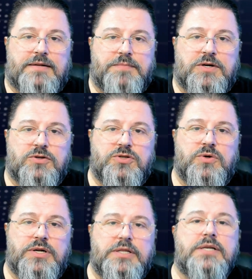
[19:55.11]
because you
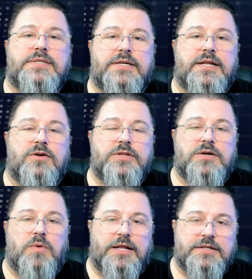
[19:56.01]
need a certain other
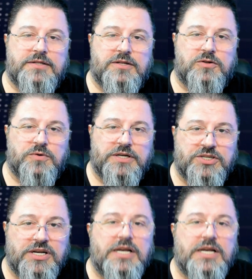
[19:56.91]
quantity to reach